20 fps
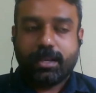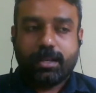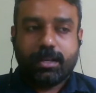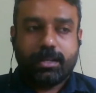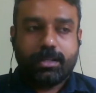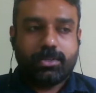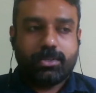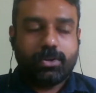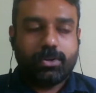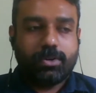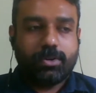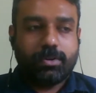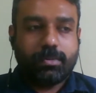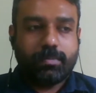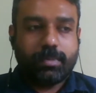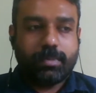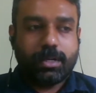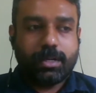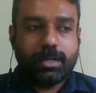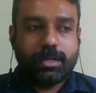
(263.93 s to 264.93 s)

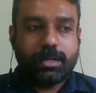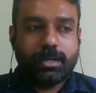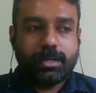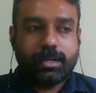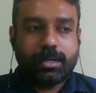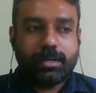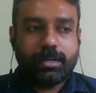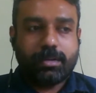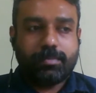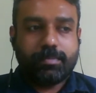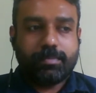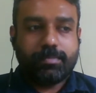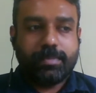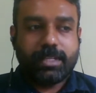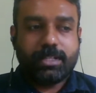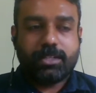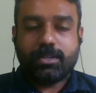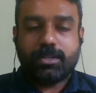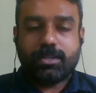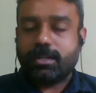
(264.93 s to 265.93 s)
So
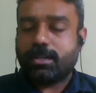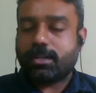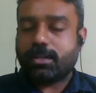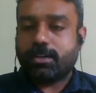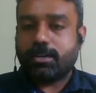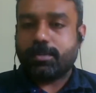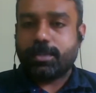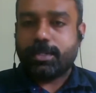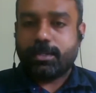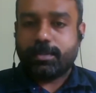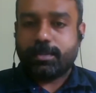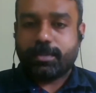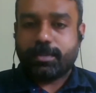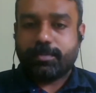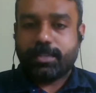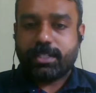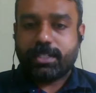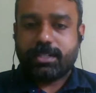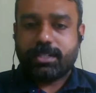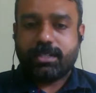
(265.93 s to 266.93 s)
based on our common
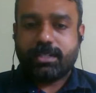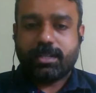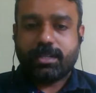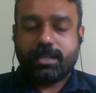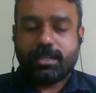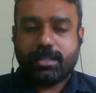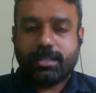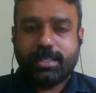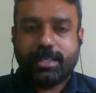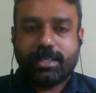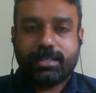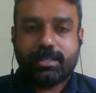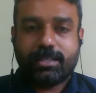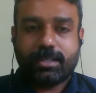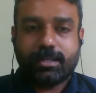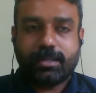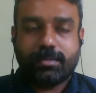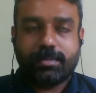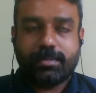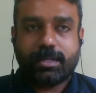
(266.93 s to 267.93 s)
observations,
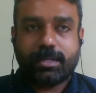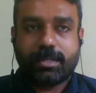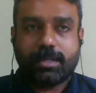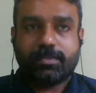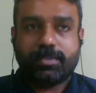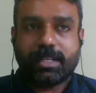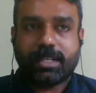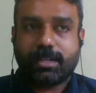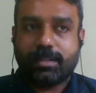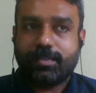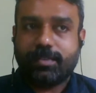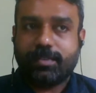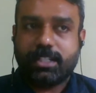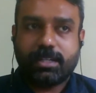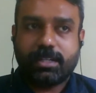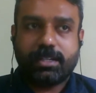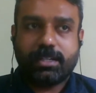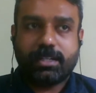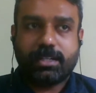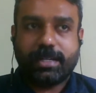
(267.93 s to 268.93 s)
some of the
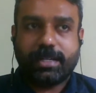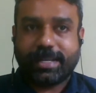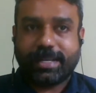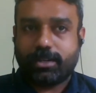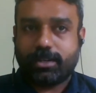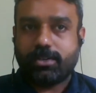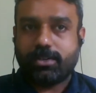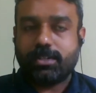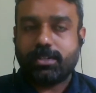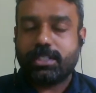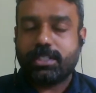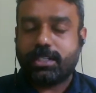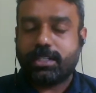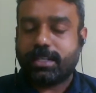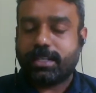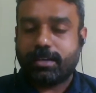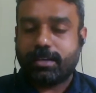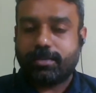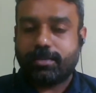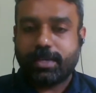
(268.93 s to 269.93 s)
conventional
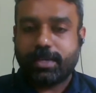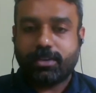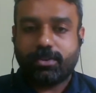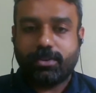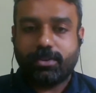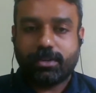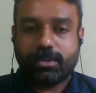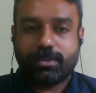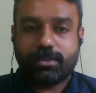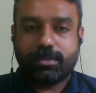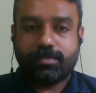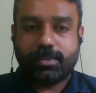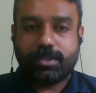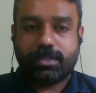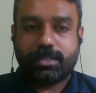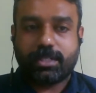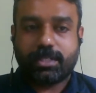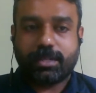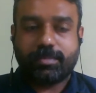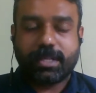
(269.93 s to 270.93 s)
technologies have been going on
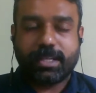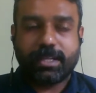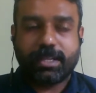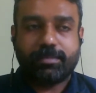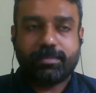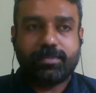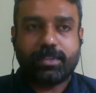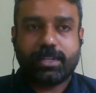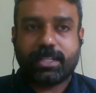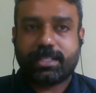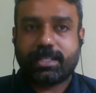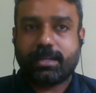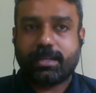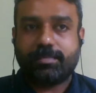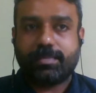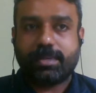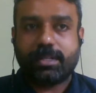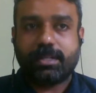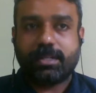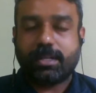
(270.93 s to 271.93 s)
for some time. For
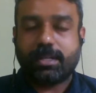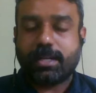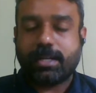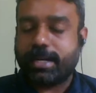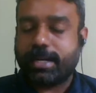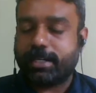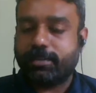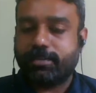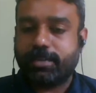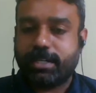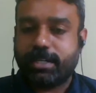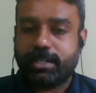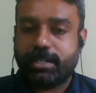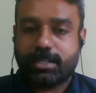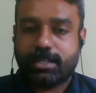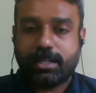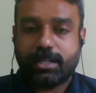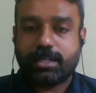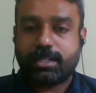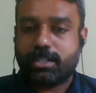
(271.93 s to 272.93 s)
example, activated
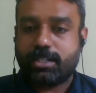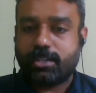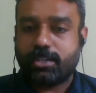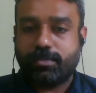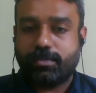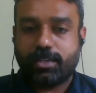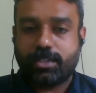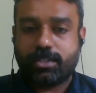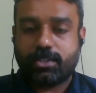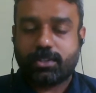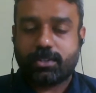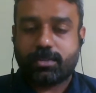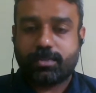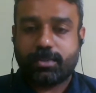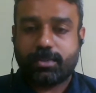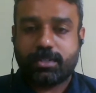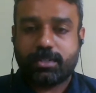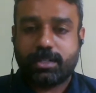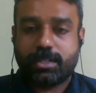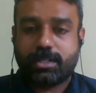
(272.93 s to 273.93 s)
sludge, reverse
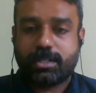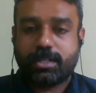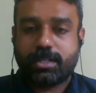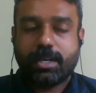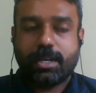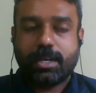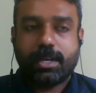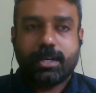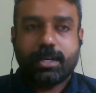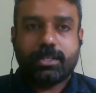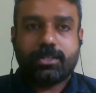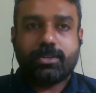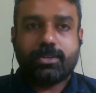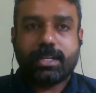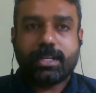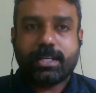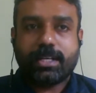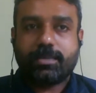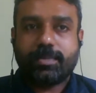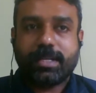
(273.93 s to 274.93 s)
osmosis. So
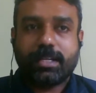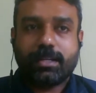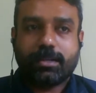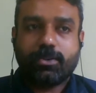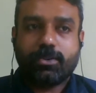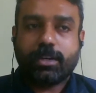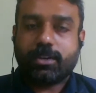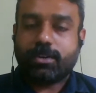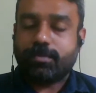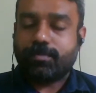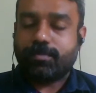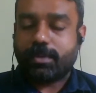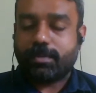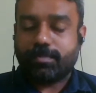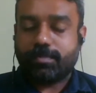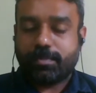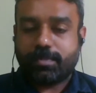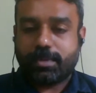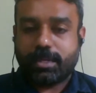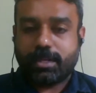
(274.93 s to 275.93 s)
it has been going on
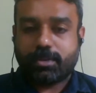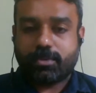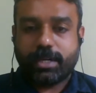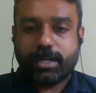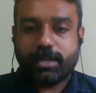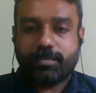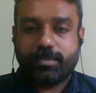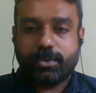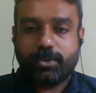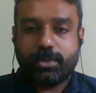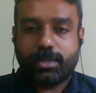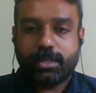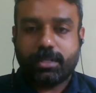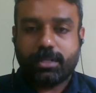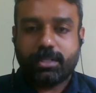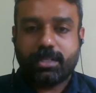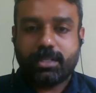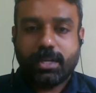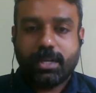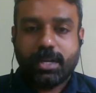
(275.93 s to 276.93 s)
for quite a few
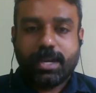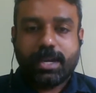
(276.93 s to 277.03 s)
years.